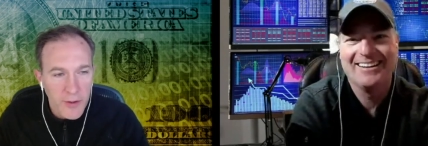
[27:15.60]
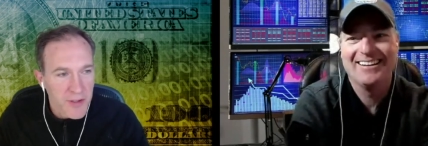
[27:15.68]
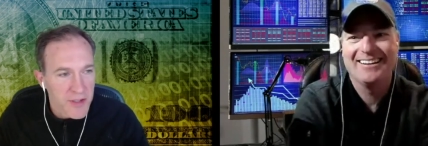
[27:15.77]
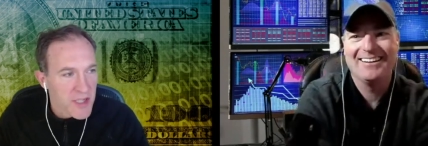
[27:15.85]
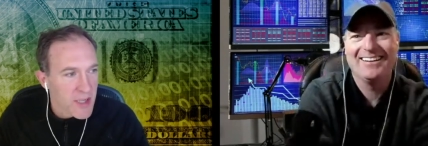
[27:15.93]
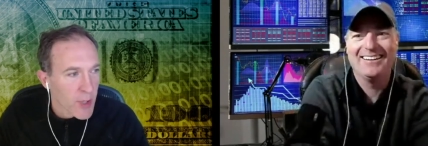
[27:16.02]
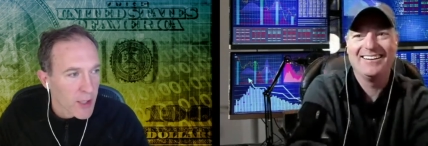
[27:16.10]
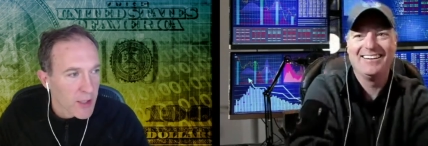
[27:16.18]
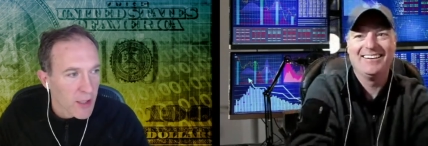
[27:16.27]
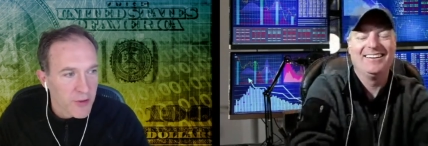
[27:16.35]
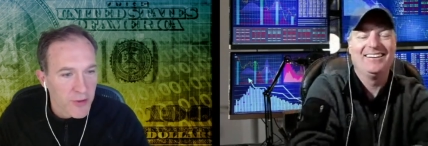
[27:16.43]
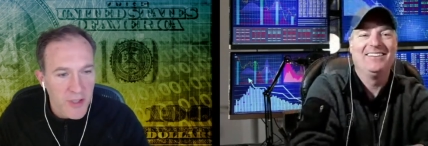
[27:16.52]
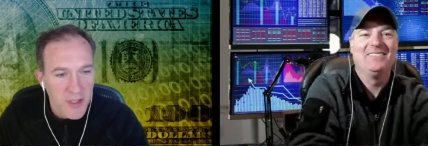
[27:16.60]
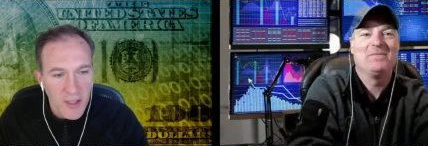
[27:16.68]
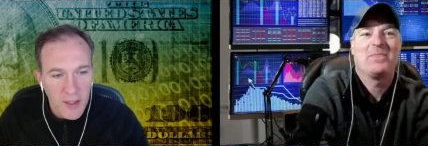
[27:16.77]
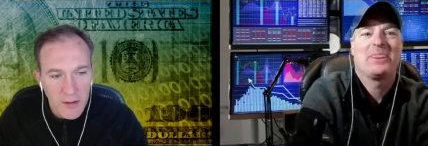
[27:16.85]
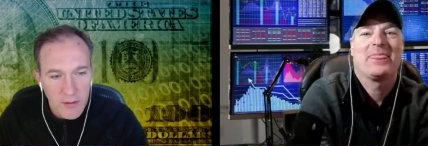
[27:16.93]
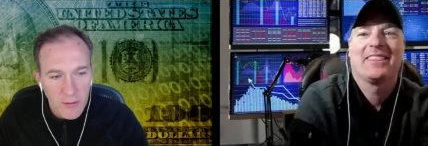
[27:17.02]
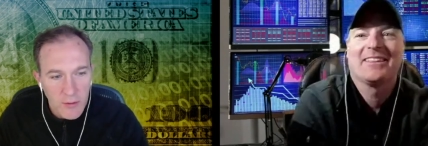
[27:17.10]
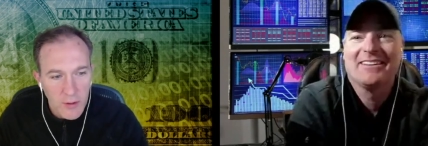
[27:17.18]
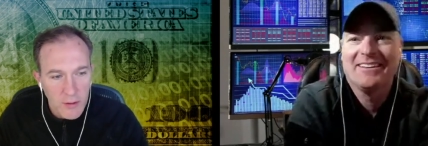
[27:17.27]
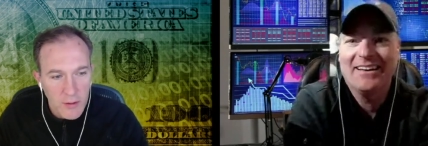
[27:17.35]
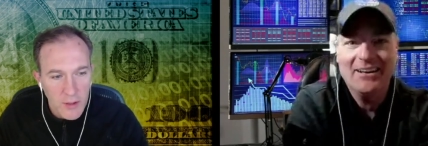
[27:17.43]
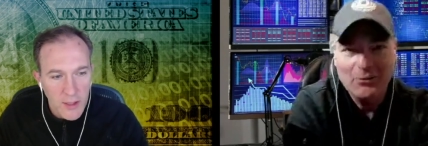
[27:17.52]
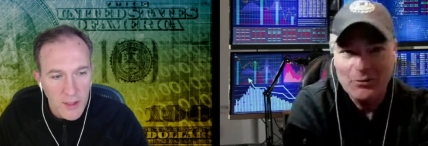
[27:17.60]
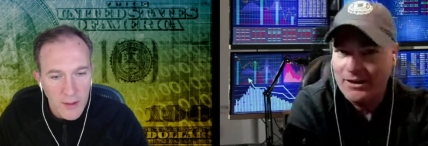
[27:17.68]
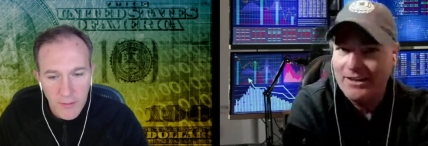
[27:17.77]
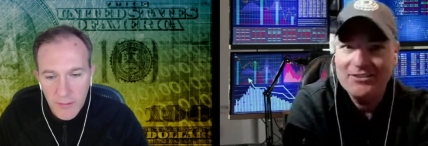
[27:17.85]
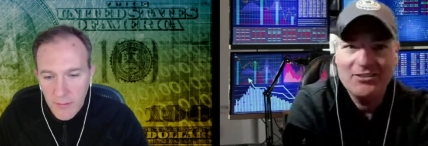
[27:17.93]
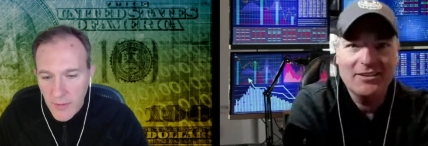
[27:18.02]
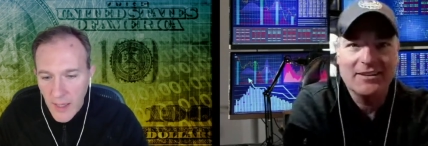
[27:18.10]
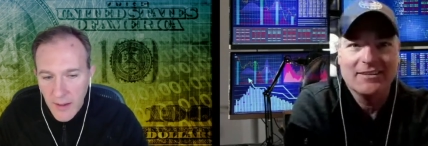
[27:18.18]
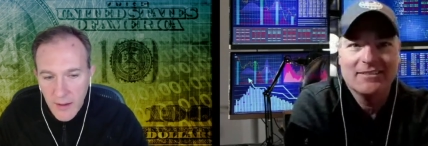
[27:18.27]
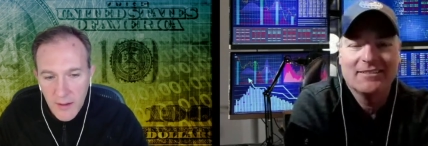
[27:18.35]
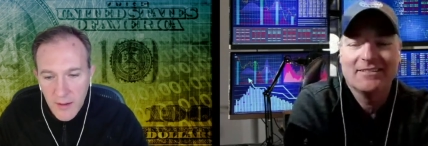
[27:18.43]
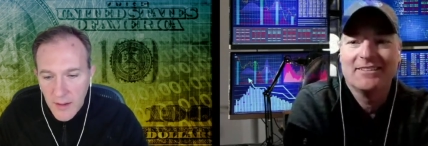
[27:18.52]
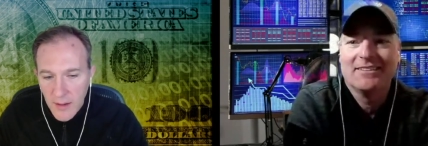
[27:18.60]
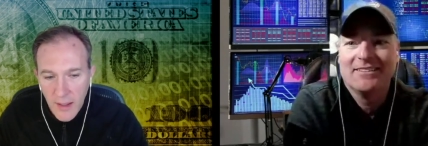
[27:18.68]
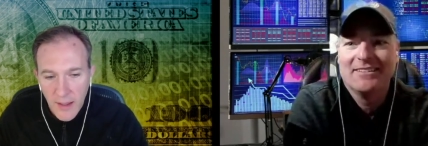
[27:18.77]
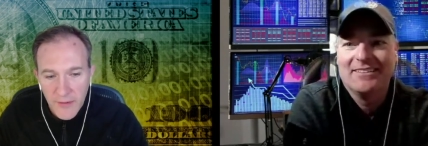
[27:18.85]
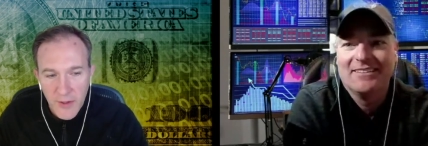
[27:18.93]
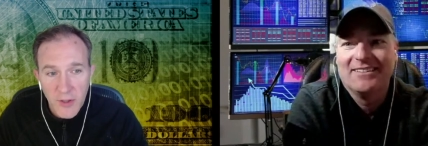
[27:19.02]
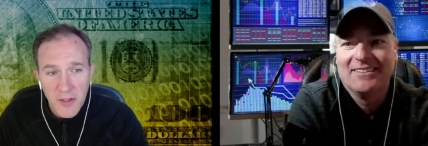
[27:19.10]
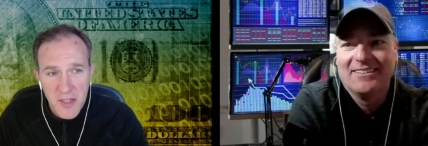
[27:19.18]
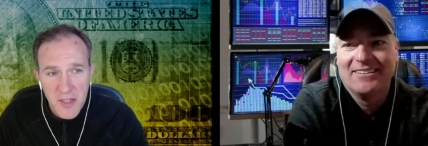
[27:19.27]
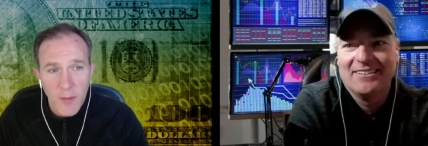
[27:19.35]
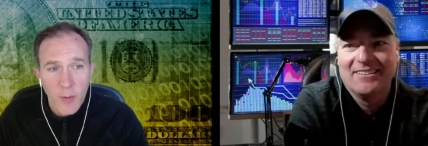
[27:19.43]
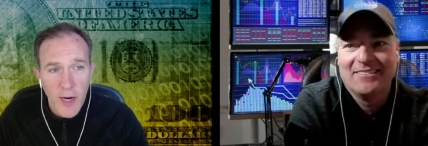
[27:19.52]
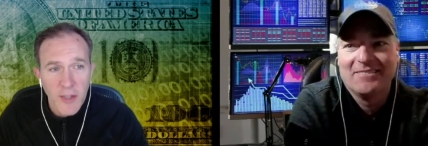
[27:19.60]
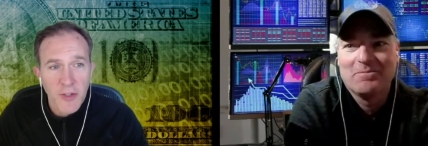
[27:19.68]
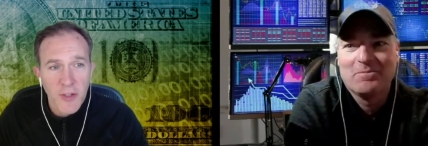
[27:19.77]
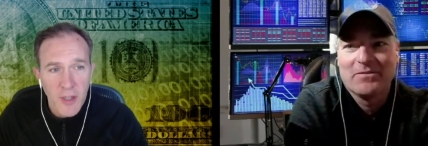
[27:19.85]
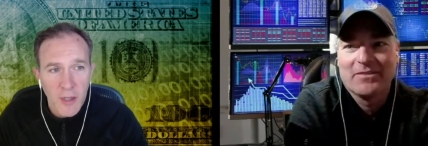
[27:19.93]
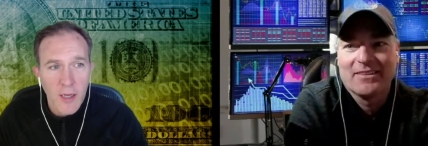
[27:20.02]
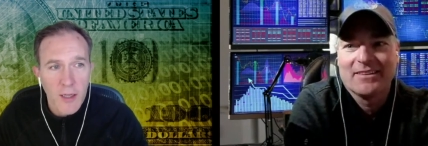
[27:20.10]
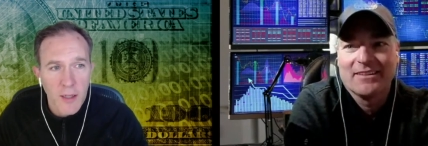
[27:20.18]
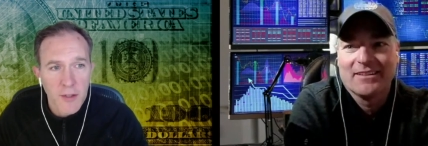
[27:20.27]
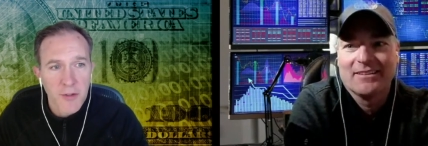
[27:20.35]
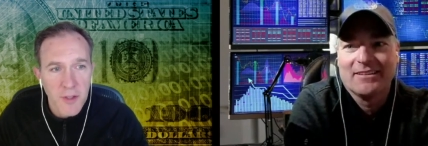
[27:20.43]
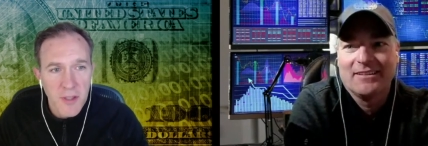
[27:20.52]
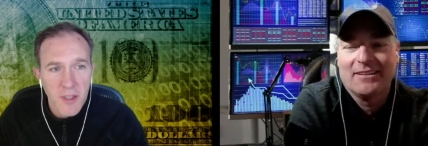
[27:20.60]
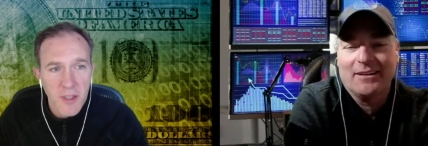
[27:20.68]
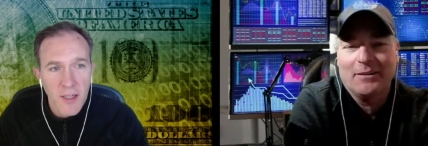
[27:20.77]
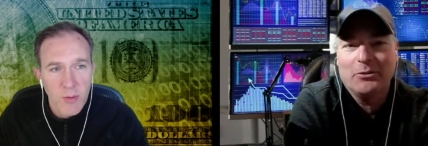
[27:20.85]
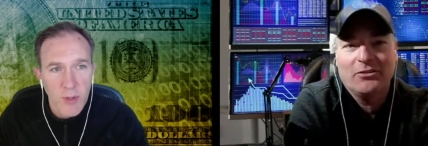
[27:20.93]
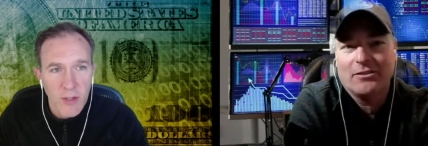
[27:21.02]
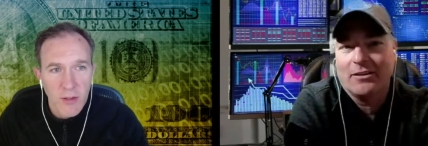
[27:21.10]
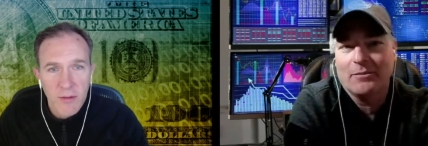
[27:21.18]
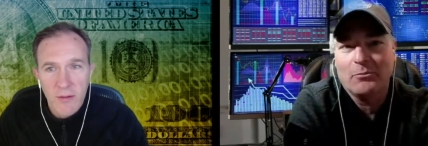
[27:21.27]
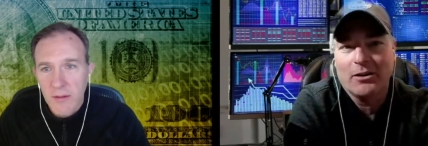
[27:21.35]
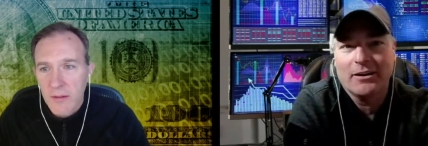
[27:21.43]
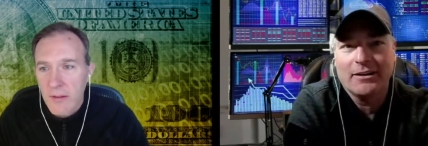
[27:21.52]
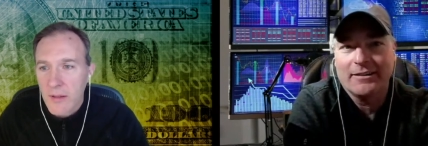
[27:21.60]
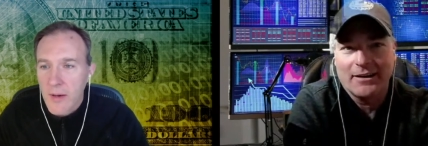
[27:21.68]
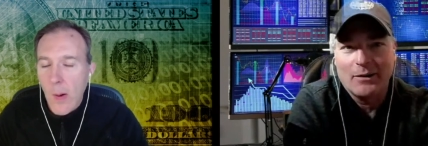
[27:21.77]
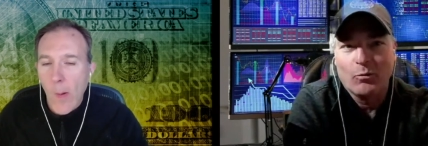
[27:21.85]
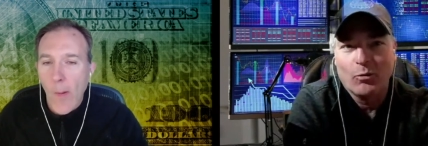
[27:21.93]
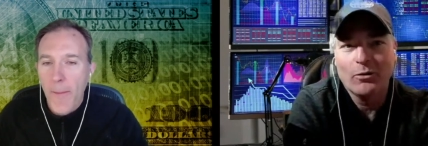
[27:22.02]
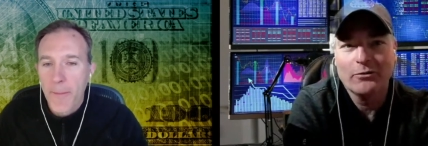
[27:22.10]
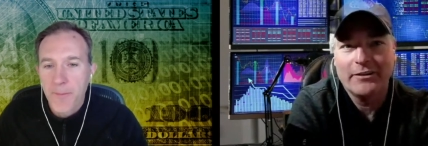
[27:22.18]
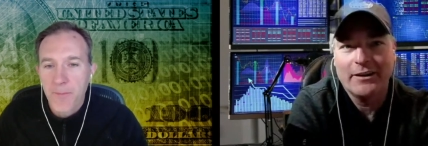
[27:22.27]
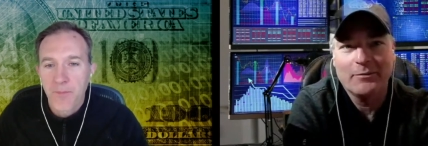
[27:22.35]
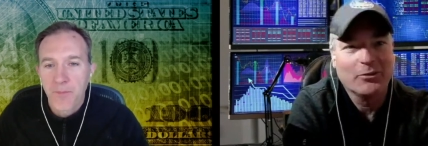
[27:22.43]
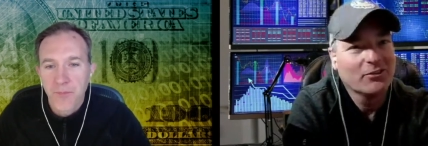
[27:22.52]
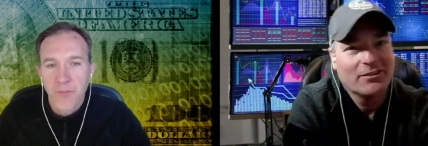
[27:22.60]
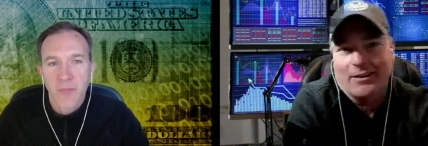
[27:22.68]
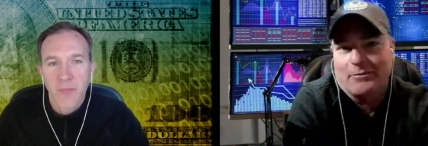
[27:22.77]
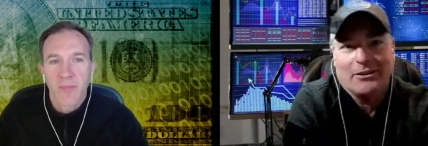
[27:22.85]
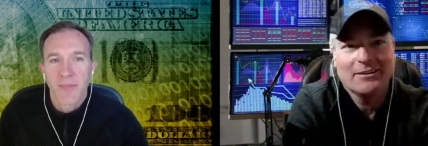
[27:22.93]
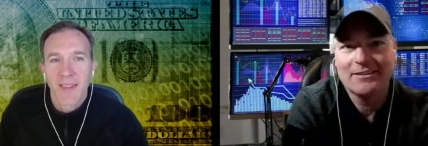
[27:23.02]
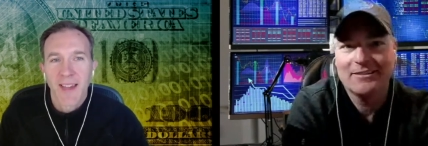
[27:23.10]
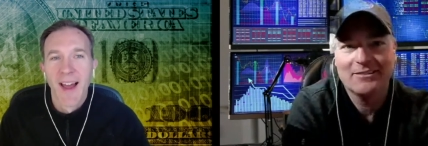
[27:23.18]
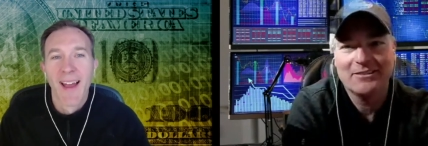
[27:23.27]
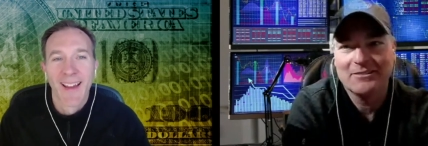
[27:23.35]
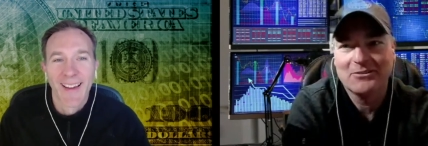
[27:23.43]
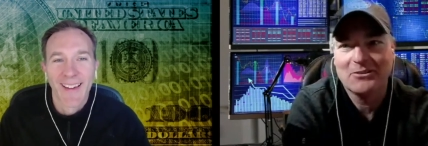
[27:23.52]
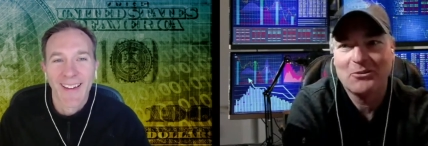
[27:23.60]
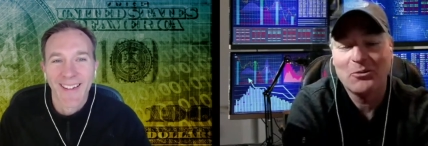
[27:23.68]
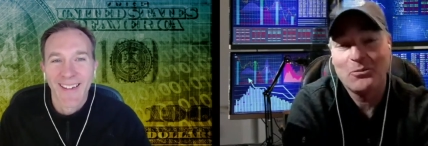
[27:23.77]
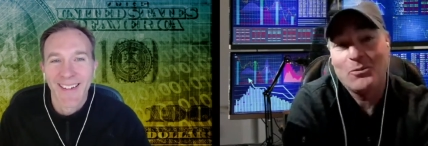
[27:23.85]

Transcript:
Speaker 1: and some odd countries, Doug. We're um, excellent. I have to look this up. We're actually in a lot of countries. Yeah, I'm going to start
Speaker 2: marketing that I'm world famous. I mean, or uh,